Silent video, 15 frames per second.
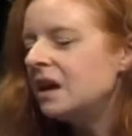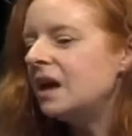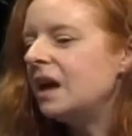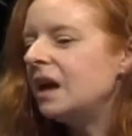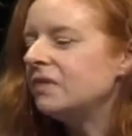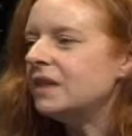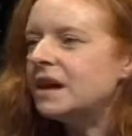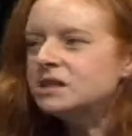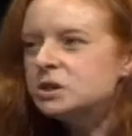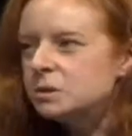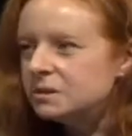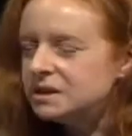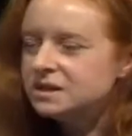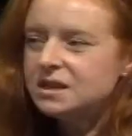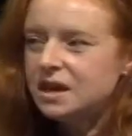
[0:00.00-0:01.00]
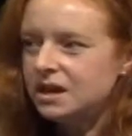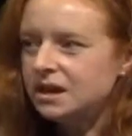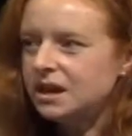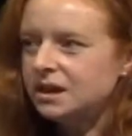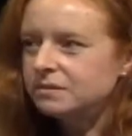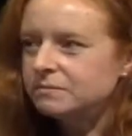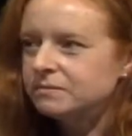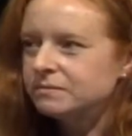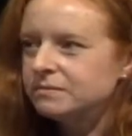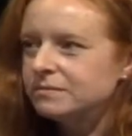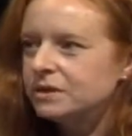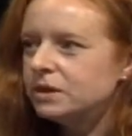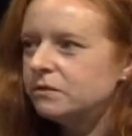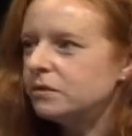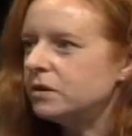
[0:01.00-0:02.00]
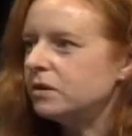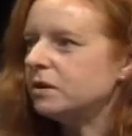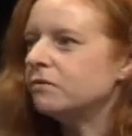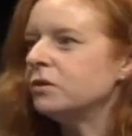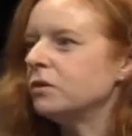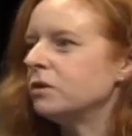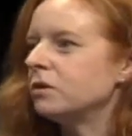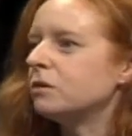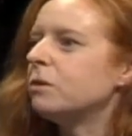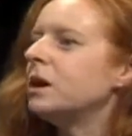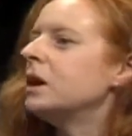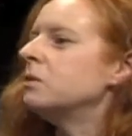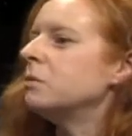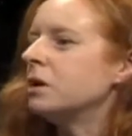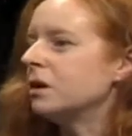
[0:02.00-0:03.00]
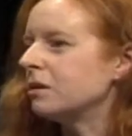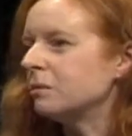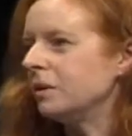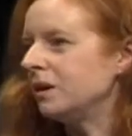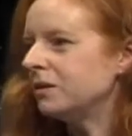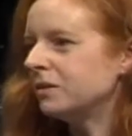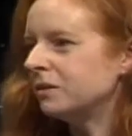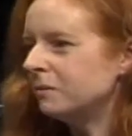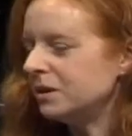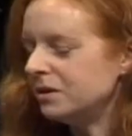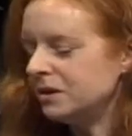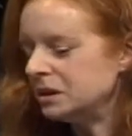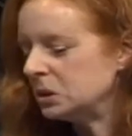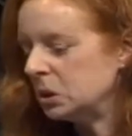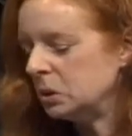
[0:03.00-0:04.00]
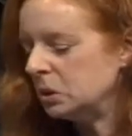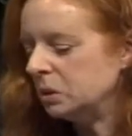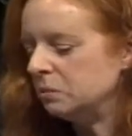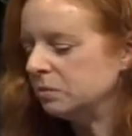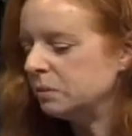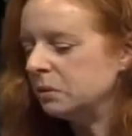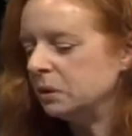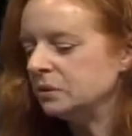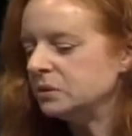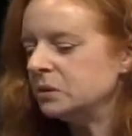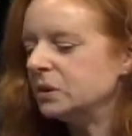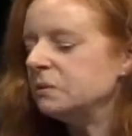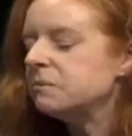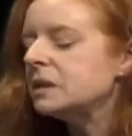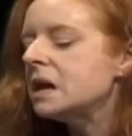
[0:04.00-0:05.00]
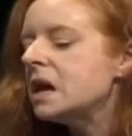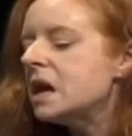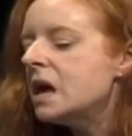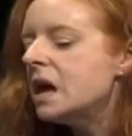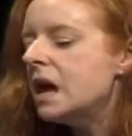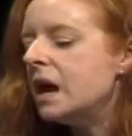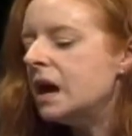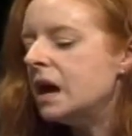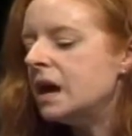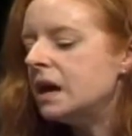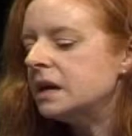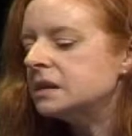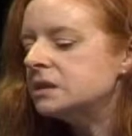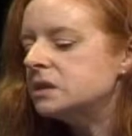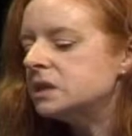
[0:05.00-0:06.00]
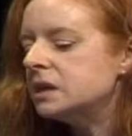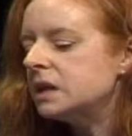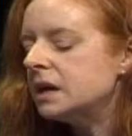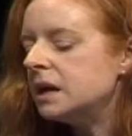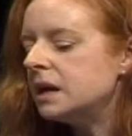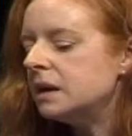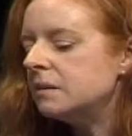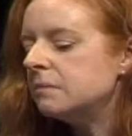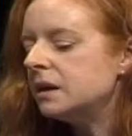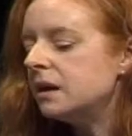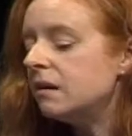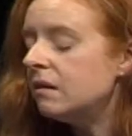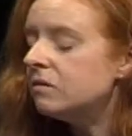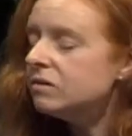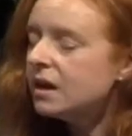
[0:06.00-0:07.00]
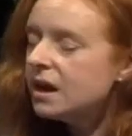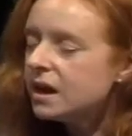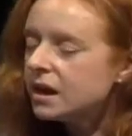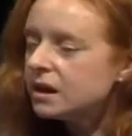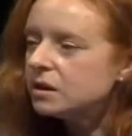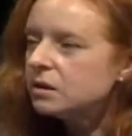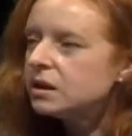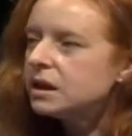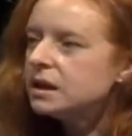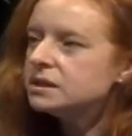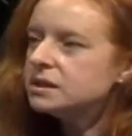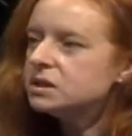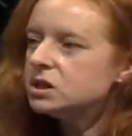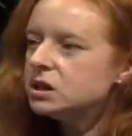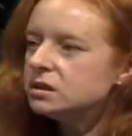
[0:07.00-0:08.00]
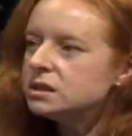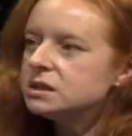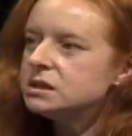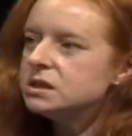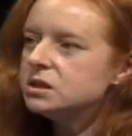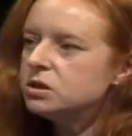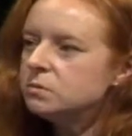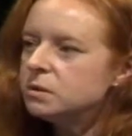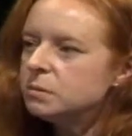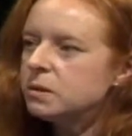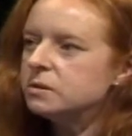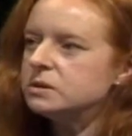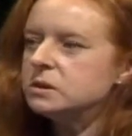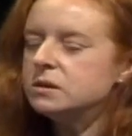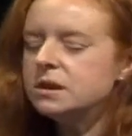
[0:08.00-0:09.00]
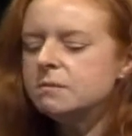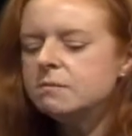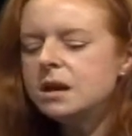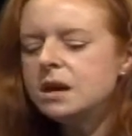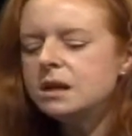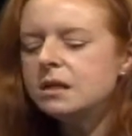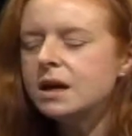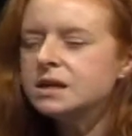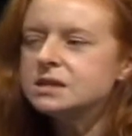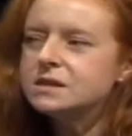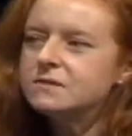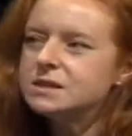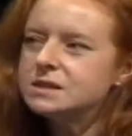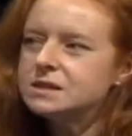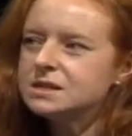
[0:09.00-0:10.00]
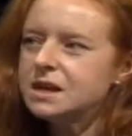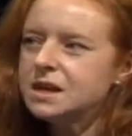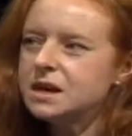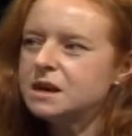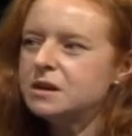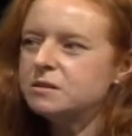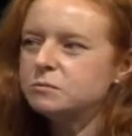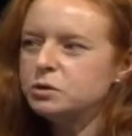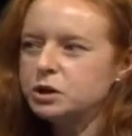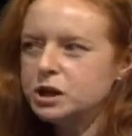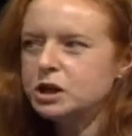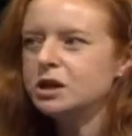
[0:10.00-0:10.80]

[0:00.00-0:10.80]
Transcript: and that's who he's thanking for, the, for their grand work with, with this whole proposal. And, um, and then, as I started listening to the proposal, they make lots of it sound pretty